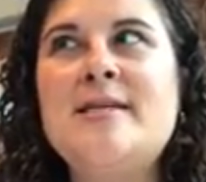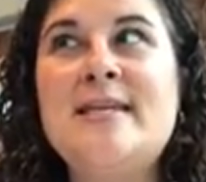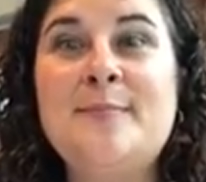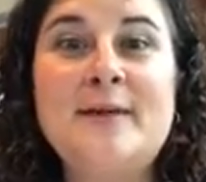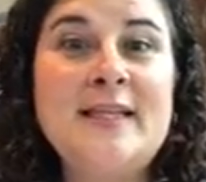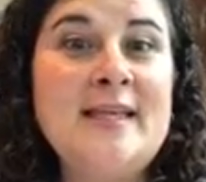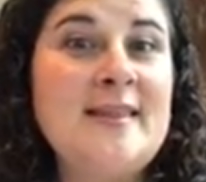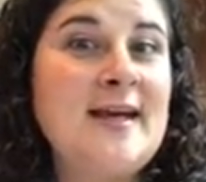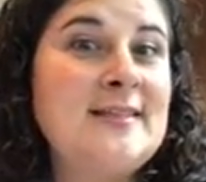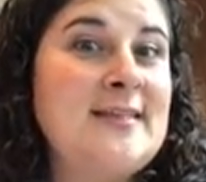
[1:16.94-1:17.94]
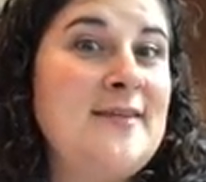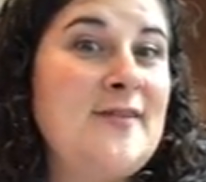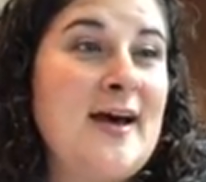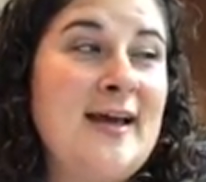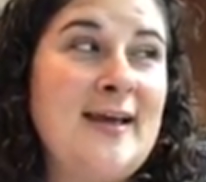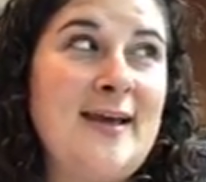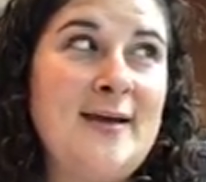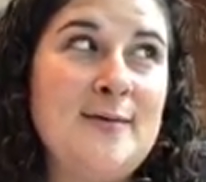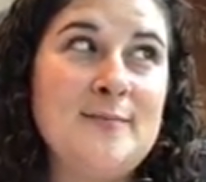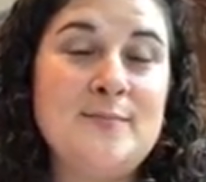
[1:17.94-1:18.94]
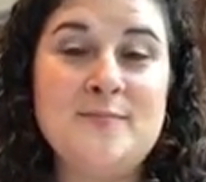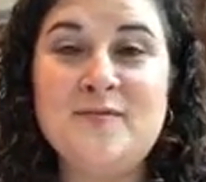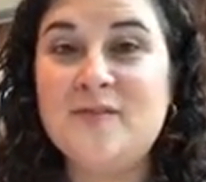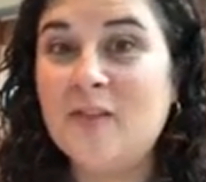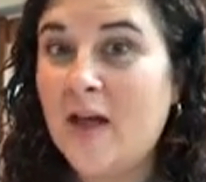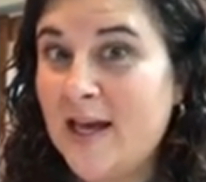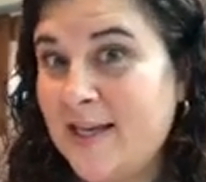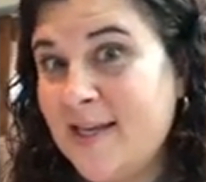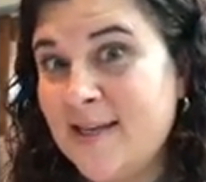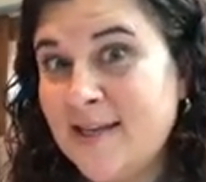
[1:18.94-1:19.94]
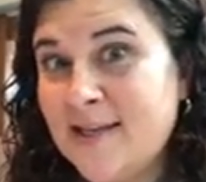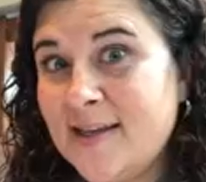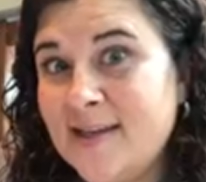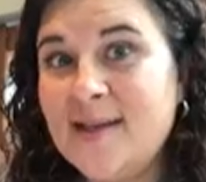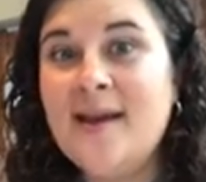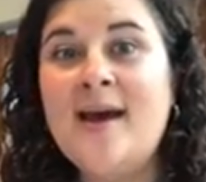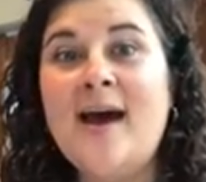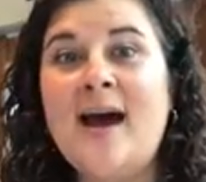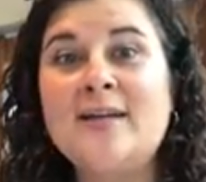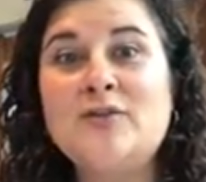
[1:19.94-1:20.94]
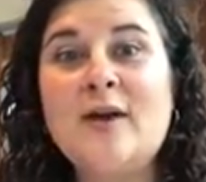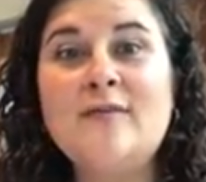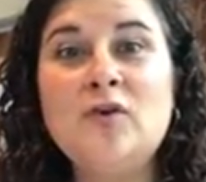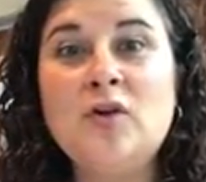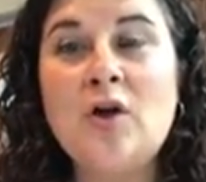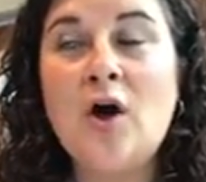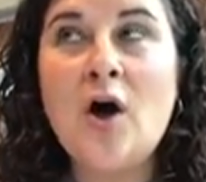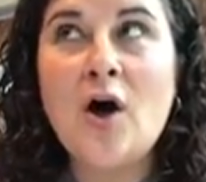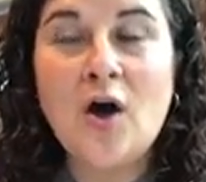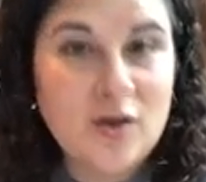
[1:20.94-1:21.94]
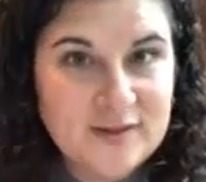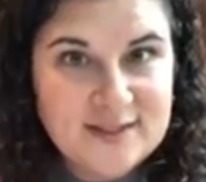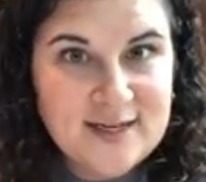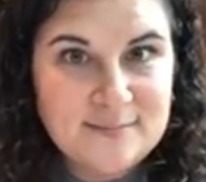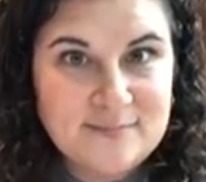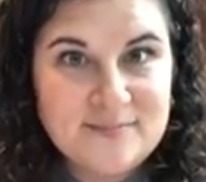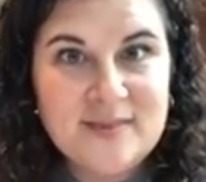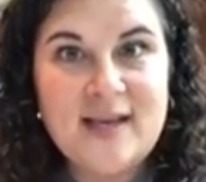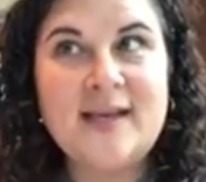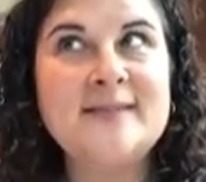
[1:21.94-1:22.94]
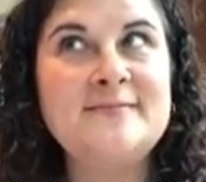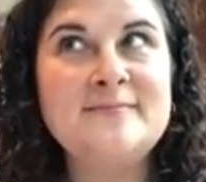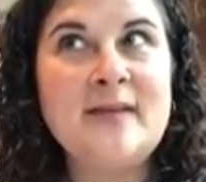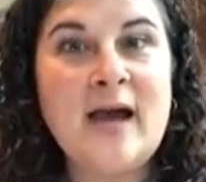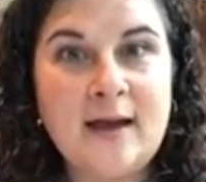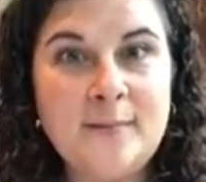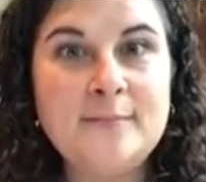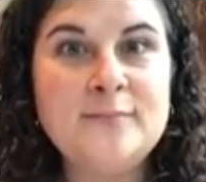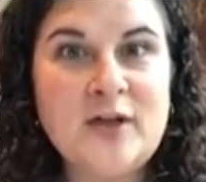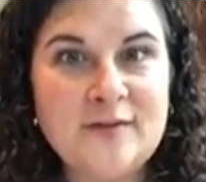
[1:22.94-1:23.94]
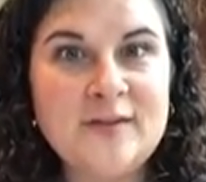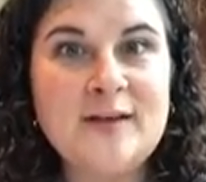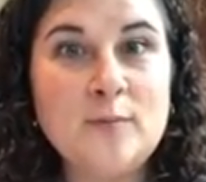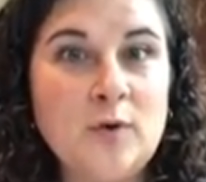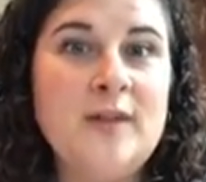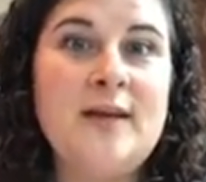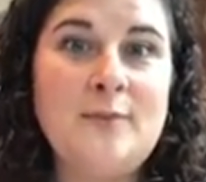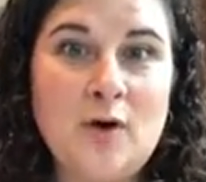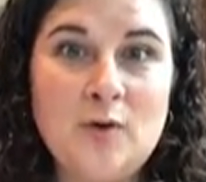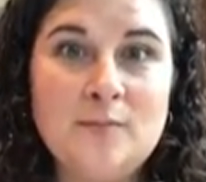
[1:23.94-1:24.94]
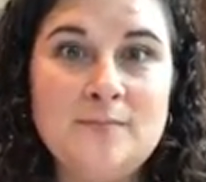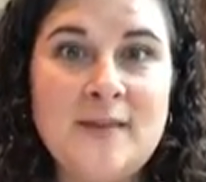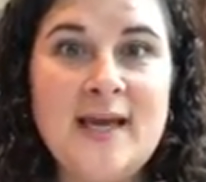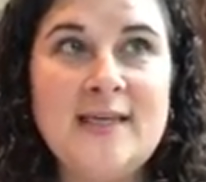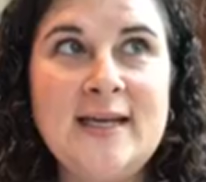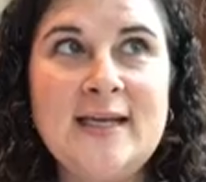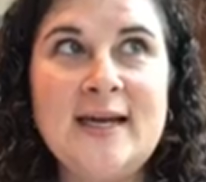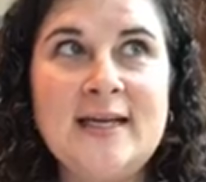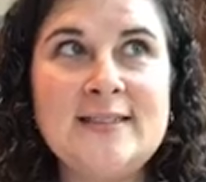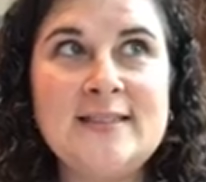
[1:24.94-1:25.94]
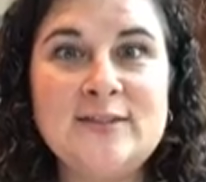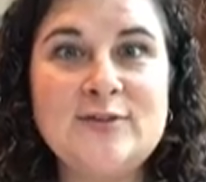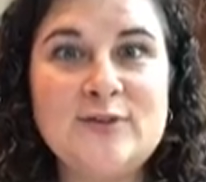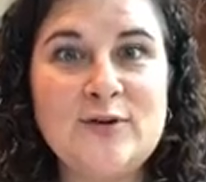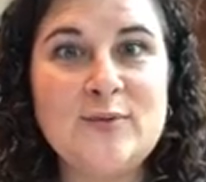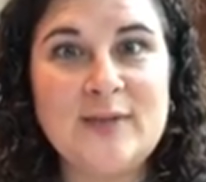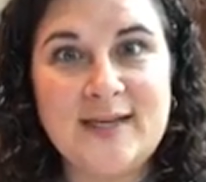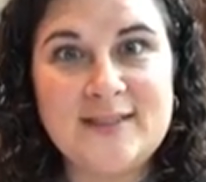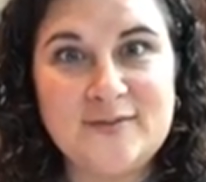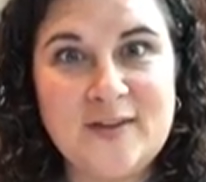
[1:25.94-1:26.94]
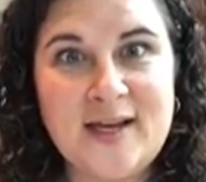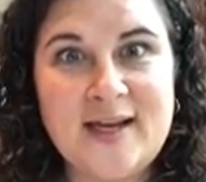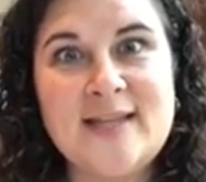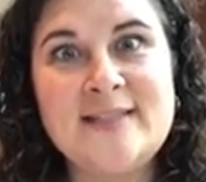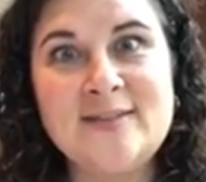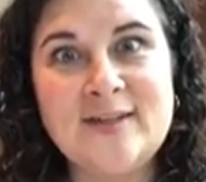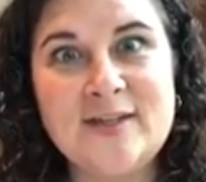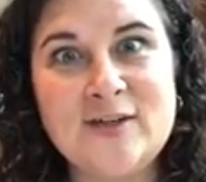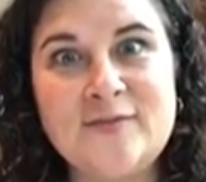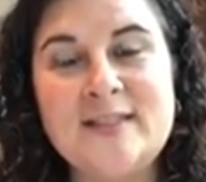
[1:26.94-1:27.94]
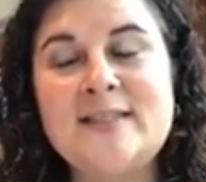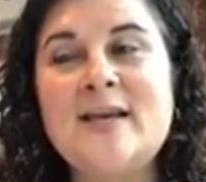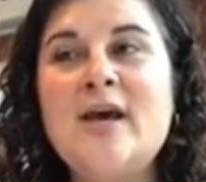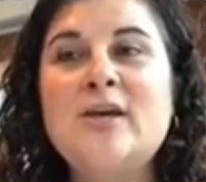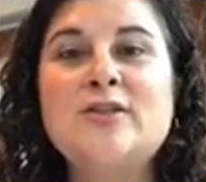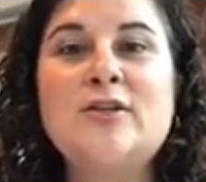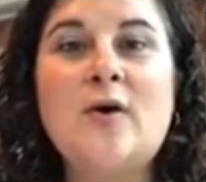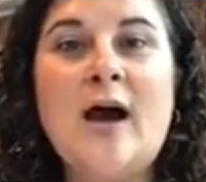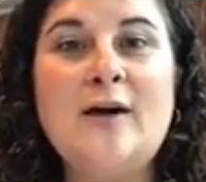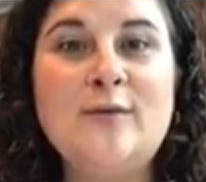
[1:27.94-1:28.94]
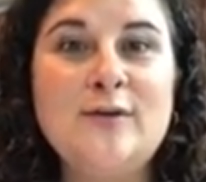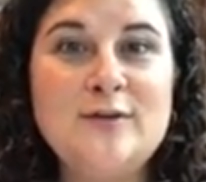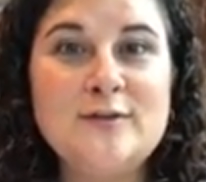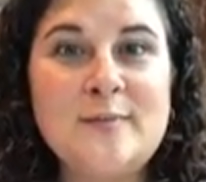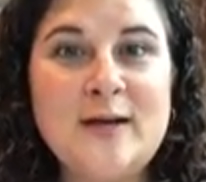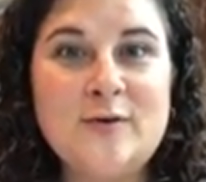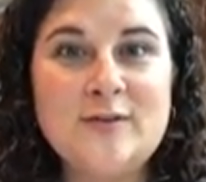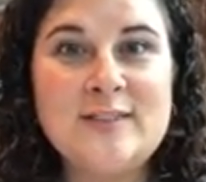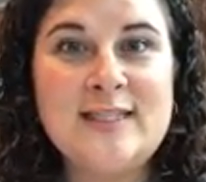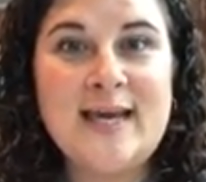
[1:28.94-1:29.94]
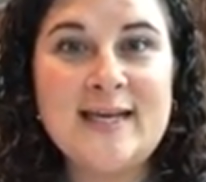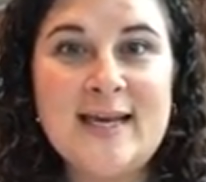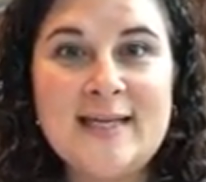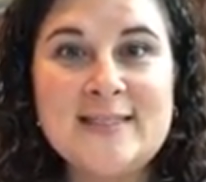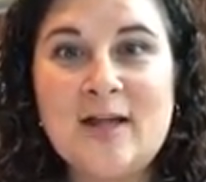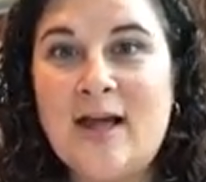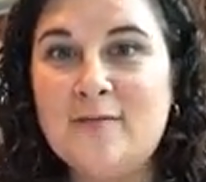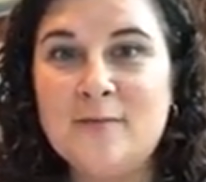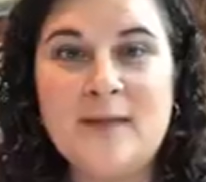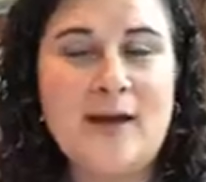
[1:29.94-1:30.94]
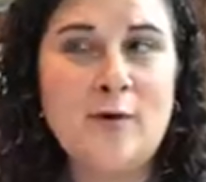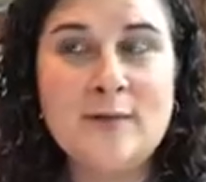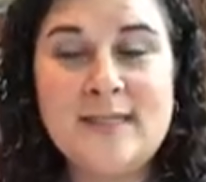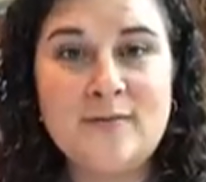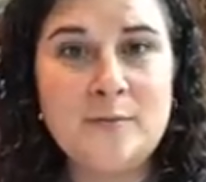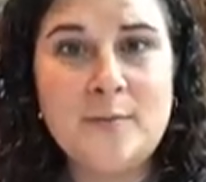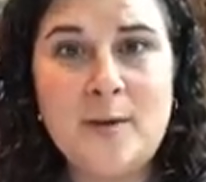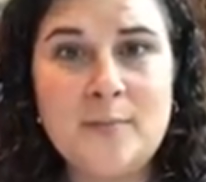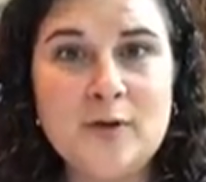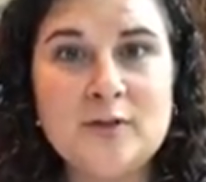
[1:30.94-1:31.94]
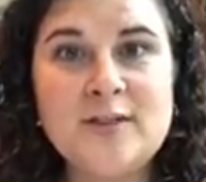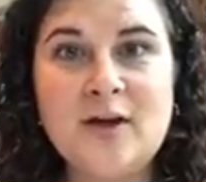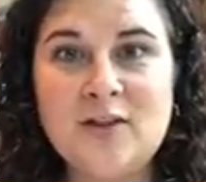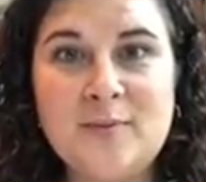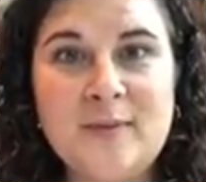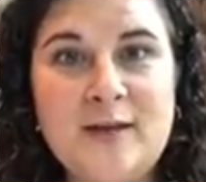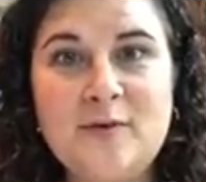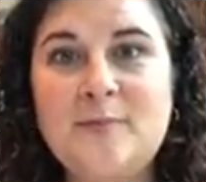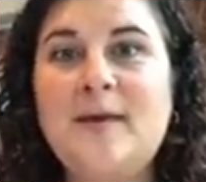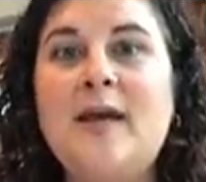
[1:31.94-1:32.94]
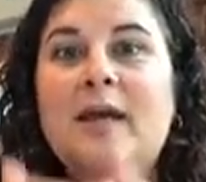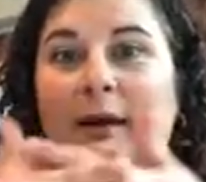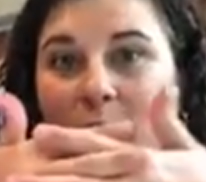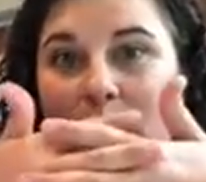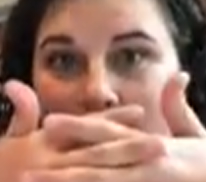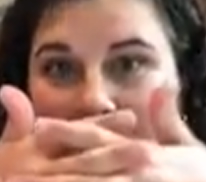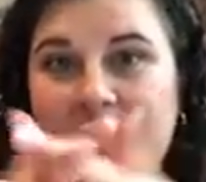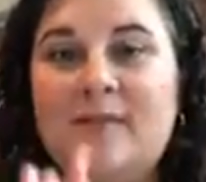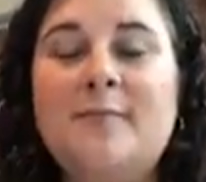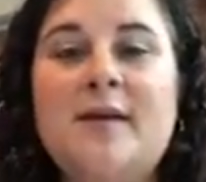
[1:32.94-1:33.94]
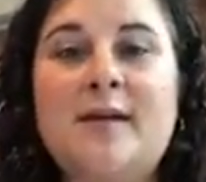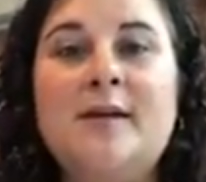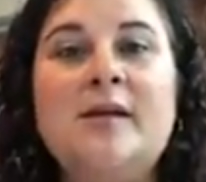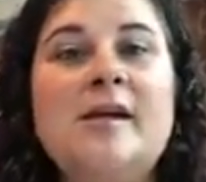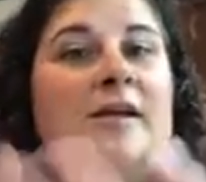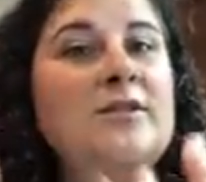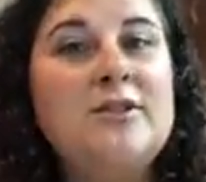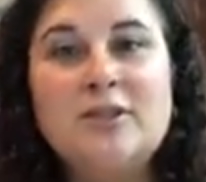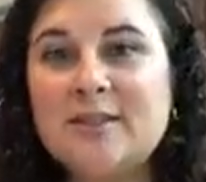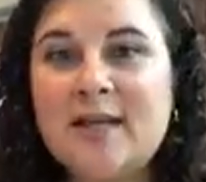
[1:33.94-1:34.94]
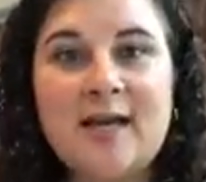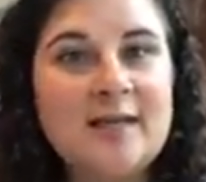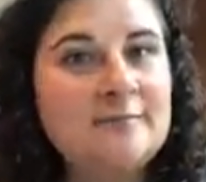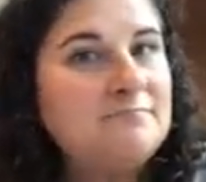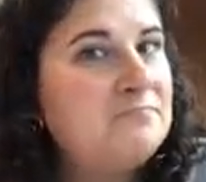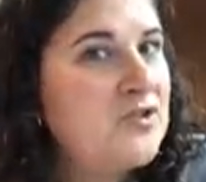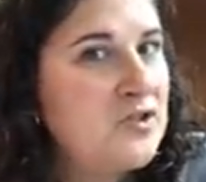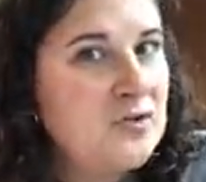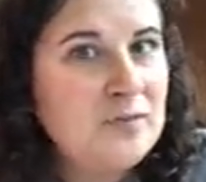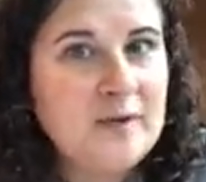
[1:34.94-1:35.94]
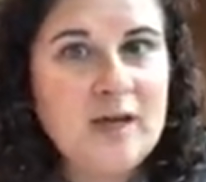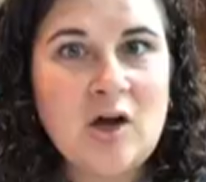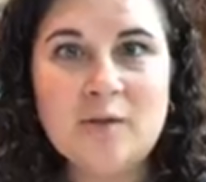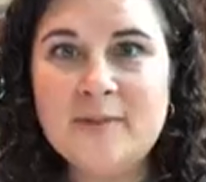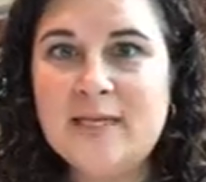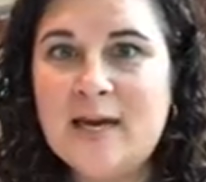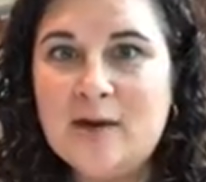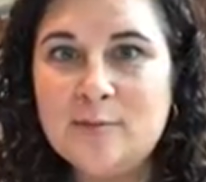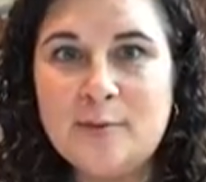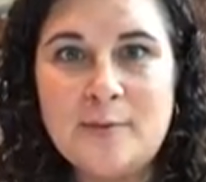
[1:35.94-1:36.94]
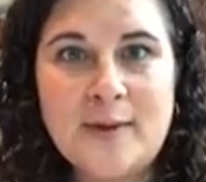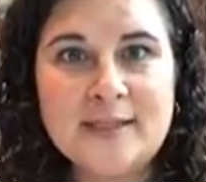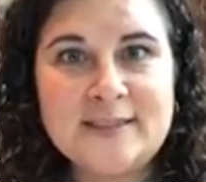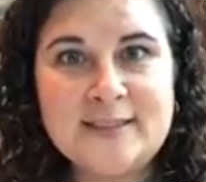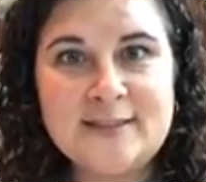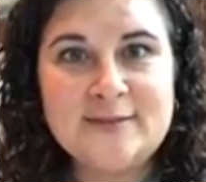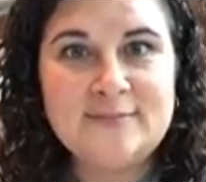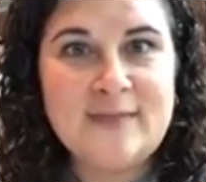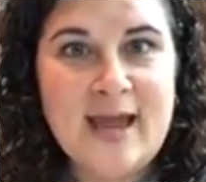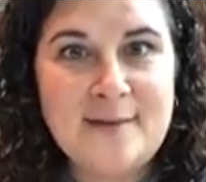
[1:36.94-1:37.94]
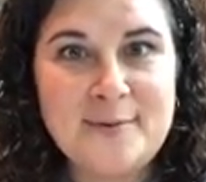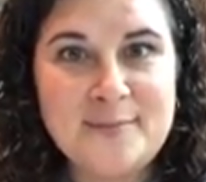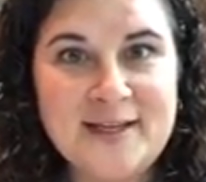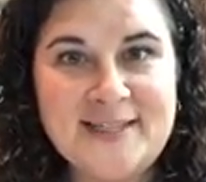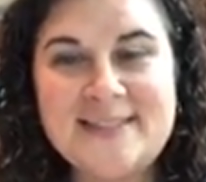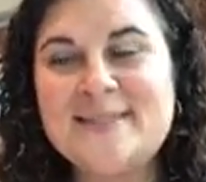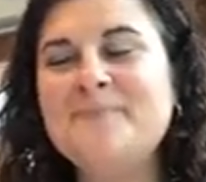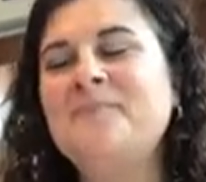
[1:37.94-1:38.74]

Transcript: Typically that's if I am flying. I travel all the time. Like, I'm traveling more than I'm home, and yet I still don't like to fly. I still get nervous. So I will use my oils in that case. I always have them in my purse on the plane with me, and I will breathe them in to just kind of soothe me, calm me down, bring me back to the happy place.